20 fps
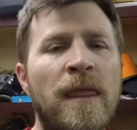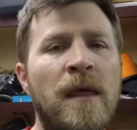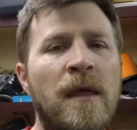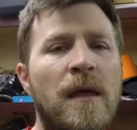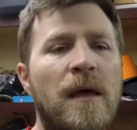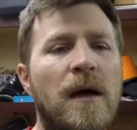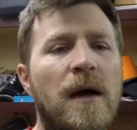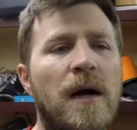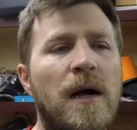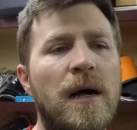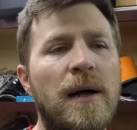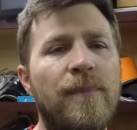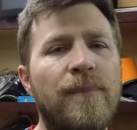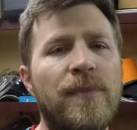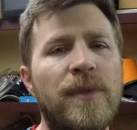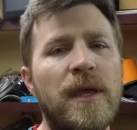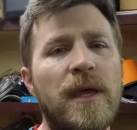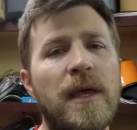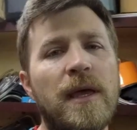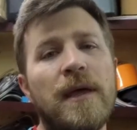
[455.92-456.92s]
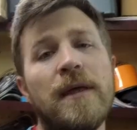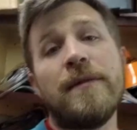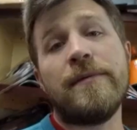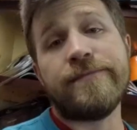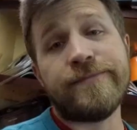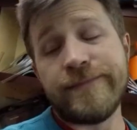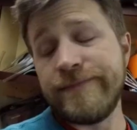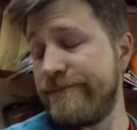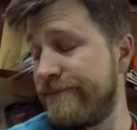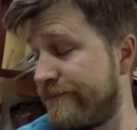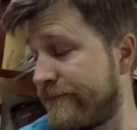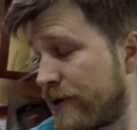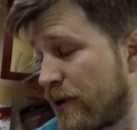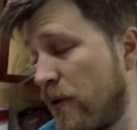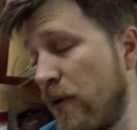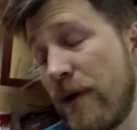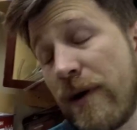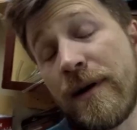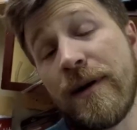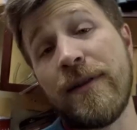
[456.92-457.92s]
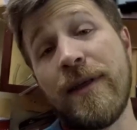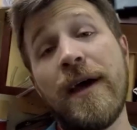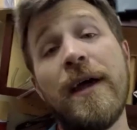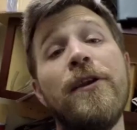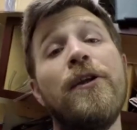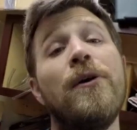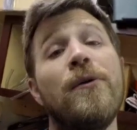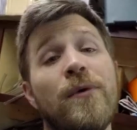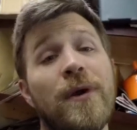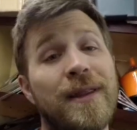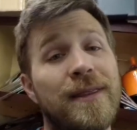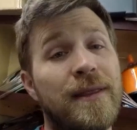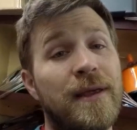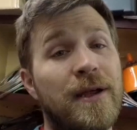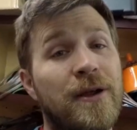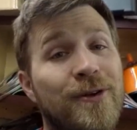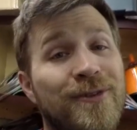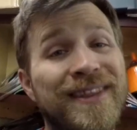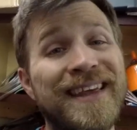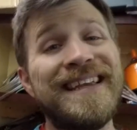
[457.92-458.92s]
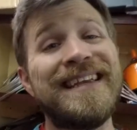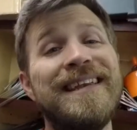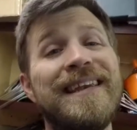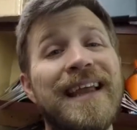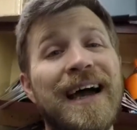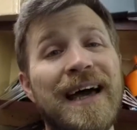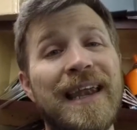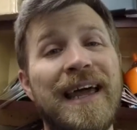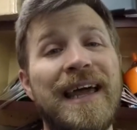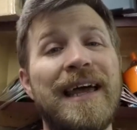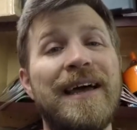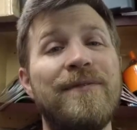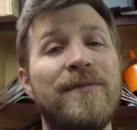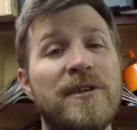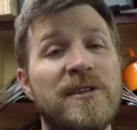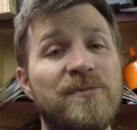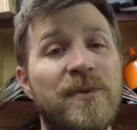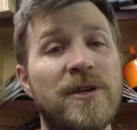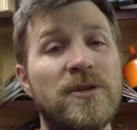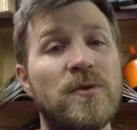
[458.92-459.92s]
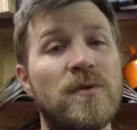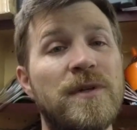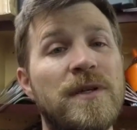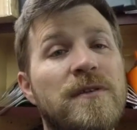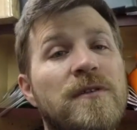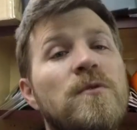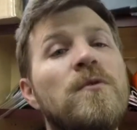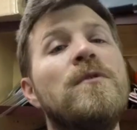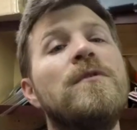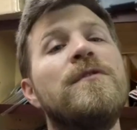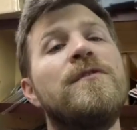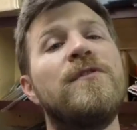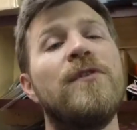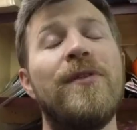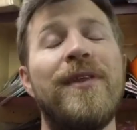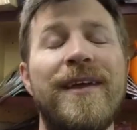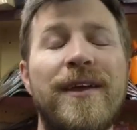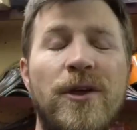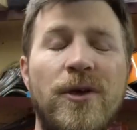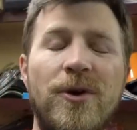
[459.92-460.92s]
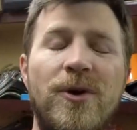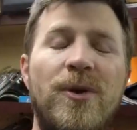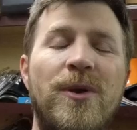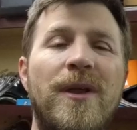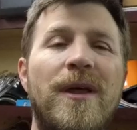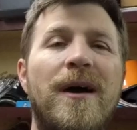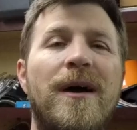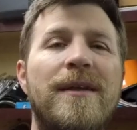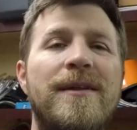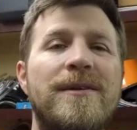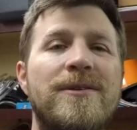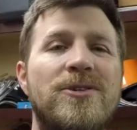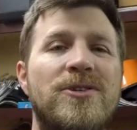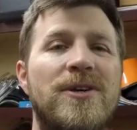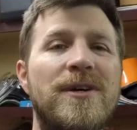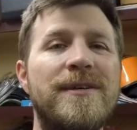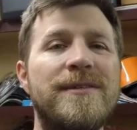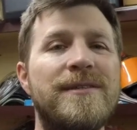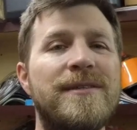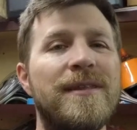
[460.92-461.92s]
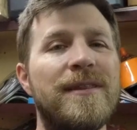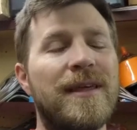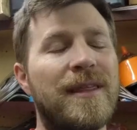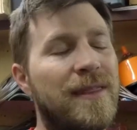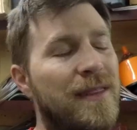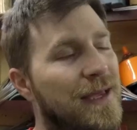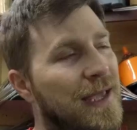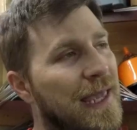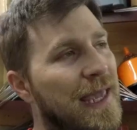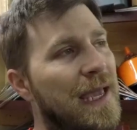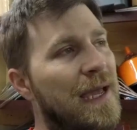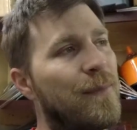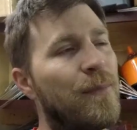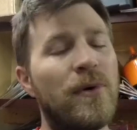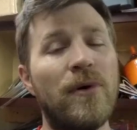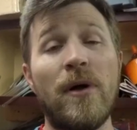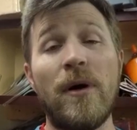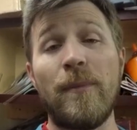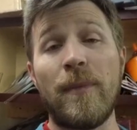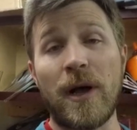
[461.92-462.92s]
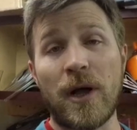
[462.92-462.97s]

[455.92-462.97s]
And according to that note right there, they did not have the specialty tools, so they could not adjust the camber on my